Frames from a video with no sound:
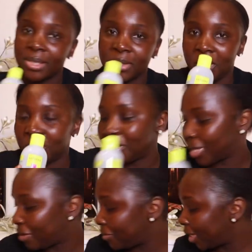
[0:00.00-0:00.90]
So
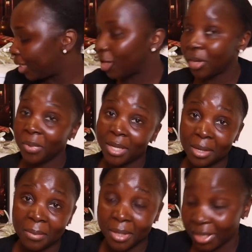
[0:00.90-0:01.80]
definitely going to be
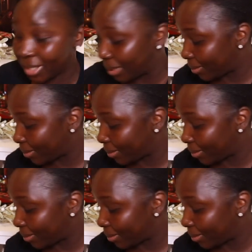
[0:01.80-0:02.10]
keeping this